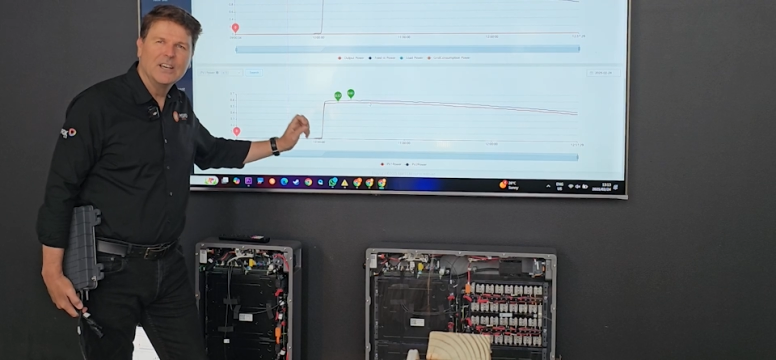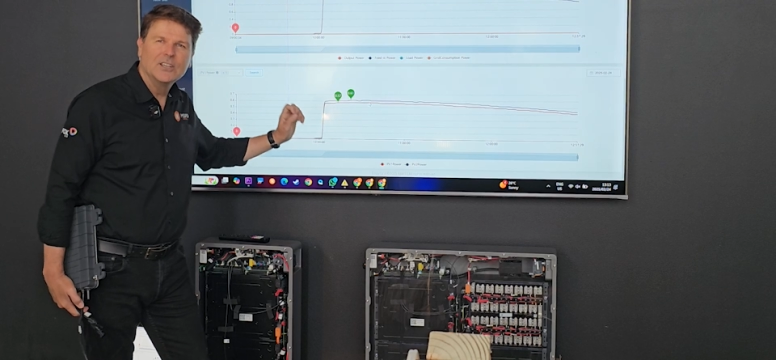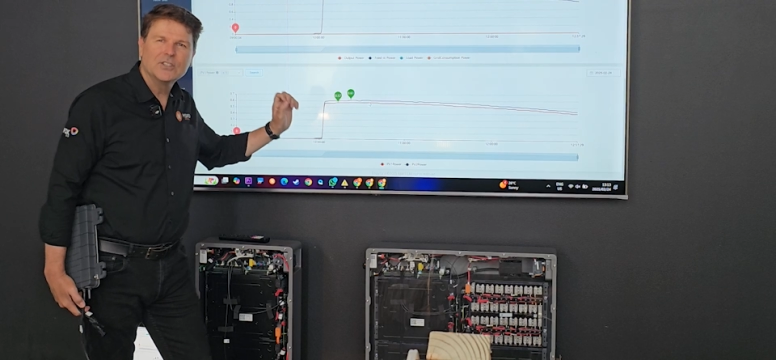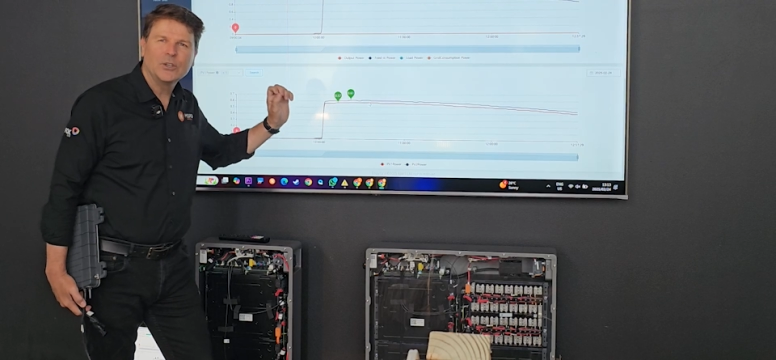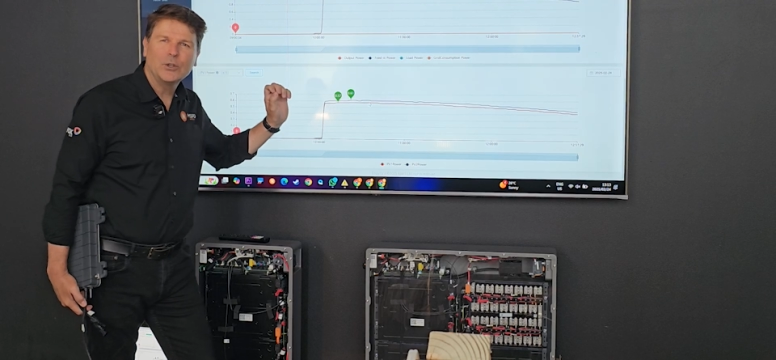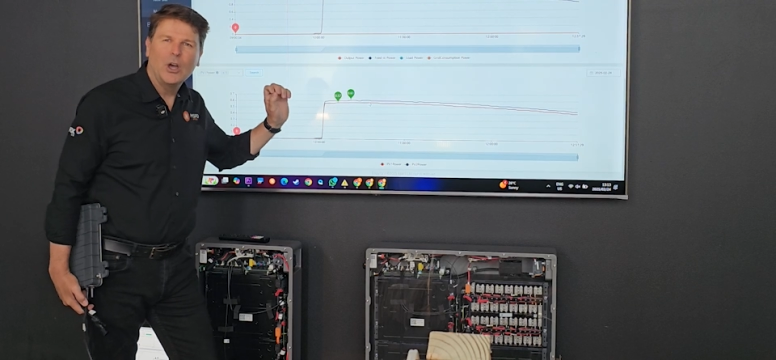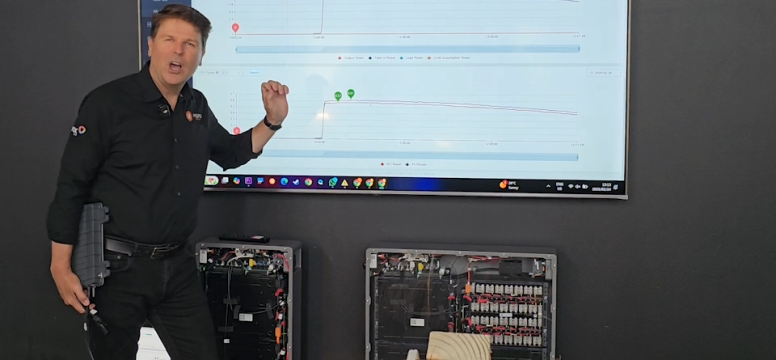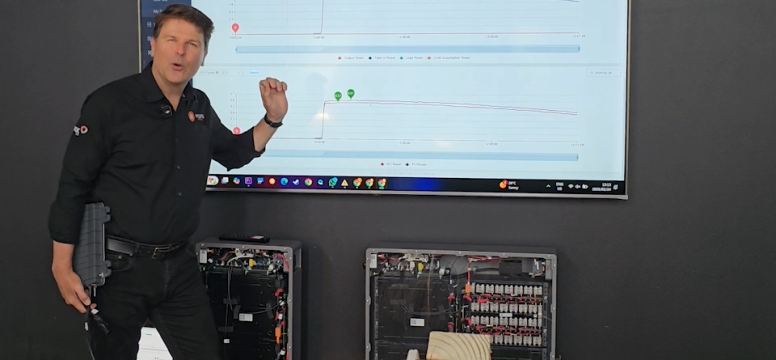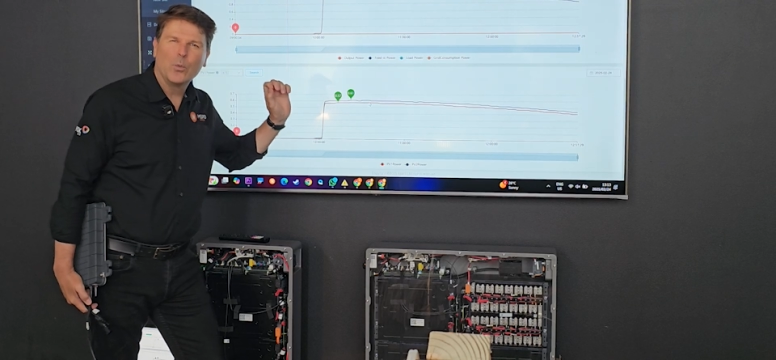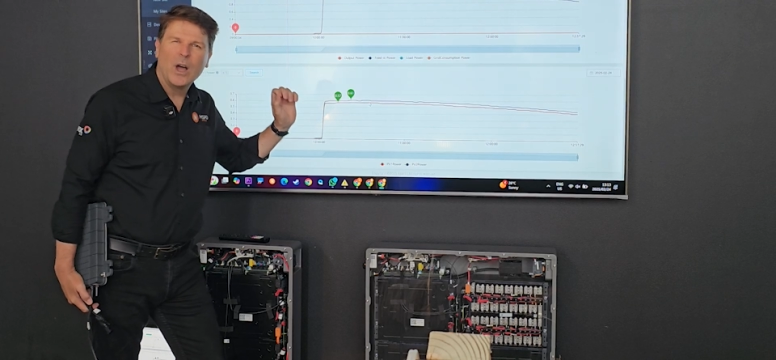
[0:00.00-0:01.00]
So
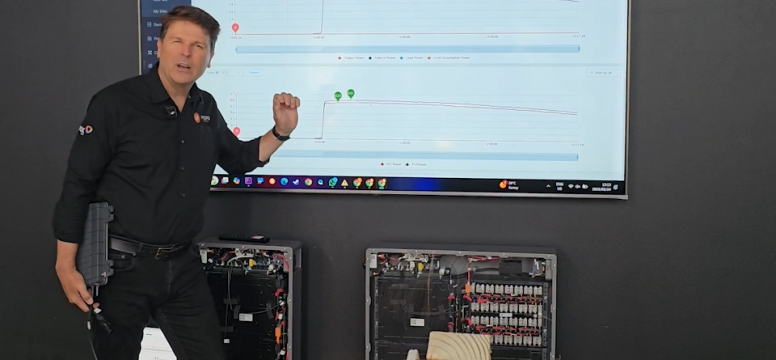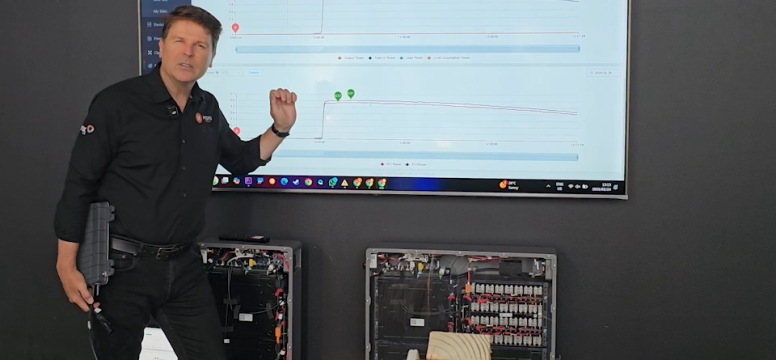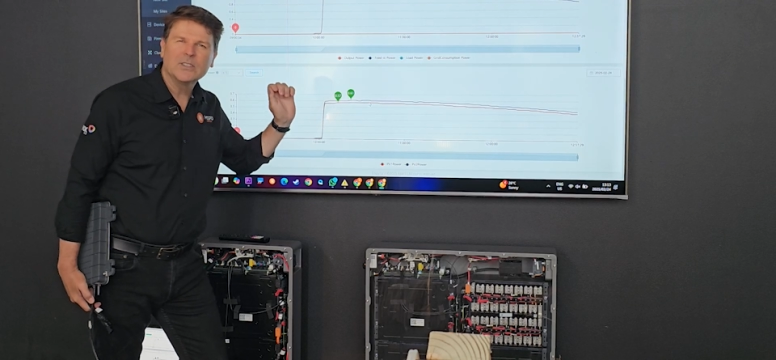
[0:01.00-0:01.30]
around